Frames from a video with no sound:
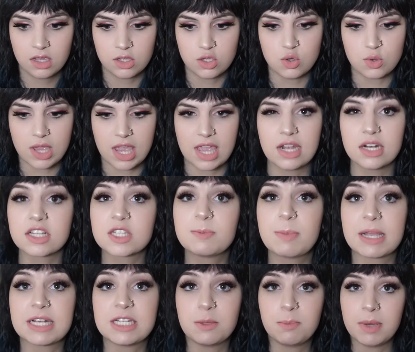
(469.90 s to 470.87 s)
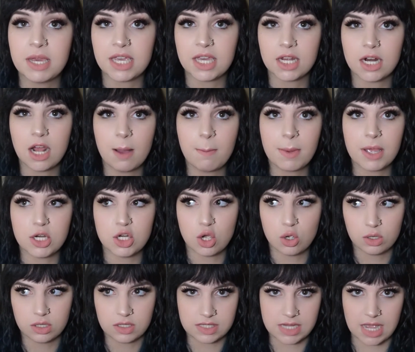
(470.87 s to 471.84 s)
you can't expect to pick it up and
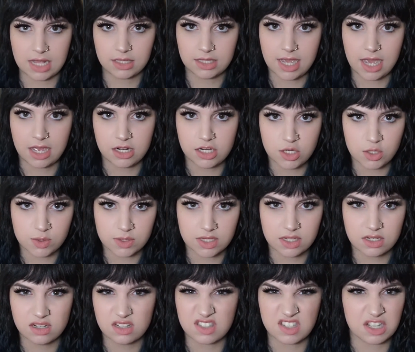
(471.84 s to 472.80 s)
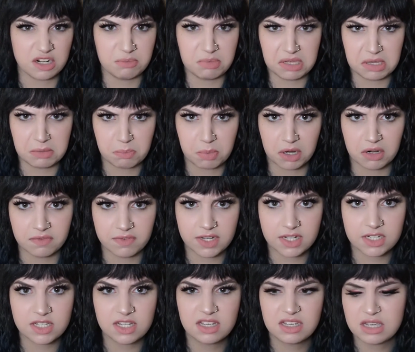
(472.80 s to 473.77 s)
know exactly how to use it and it's gonna be like
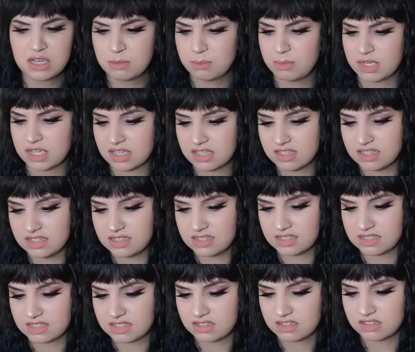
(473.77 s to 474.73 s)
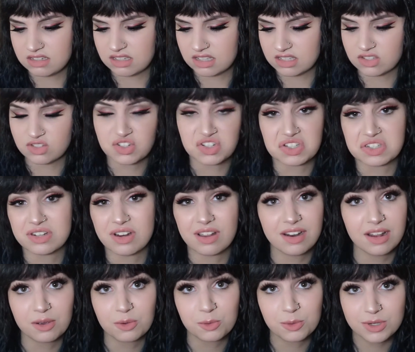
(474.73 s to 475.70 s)
perfect, because that's just
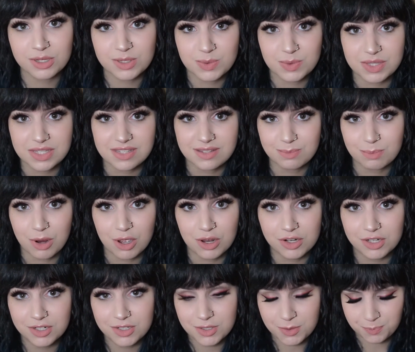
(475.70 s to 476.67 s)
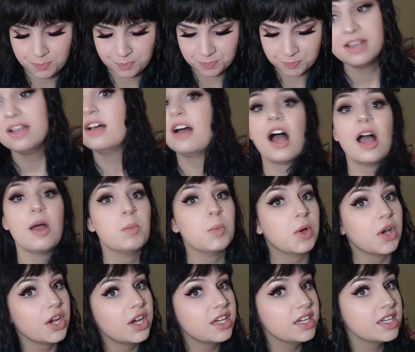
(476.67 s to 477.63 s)
not how it works with this product. I'm
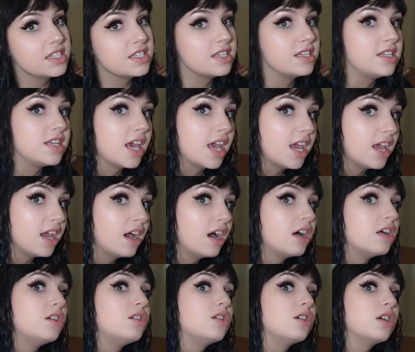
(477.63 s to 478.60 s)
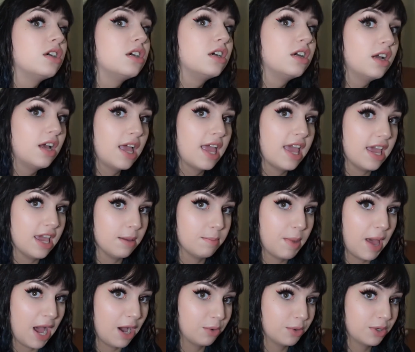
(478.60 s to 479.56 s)
wearing it today under a
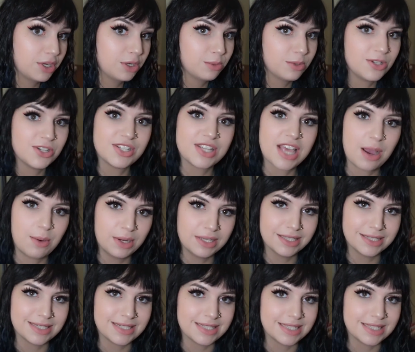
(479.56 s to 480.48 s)
powder, which is how I like